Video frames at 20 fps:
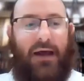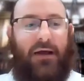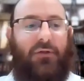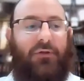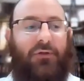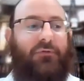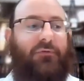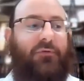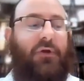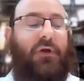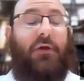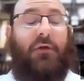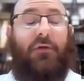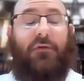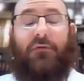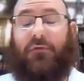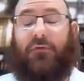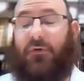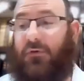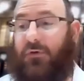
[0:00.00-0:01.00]
palace.
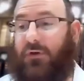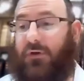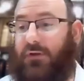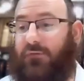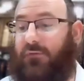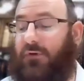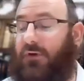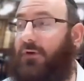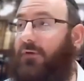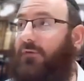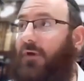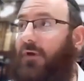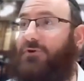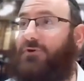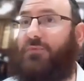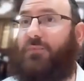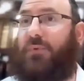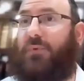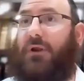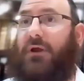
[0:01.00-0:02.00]
So even in
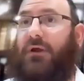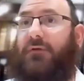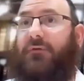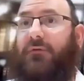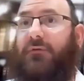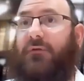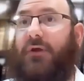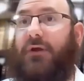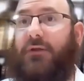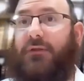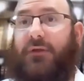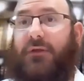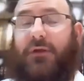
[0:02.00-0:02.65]
such a place,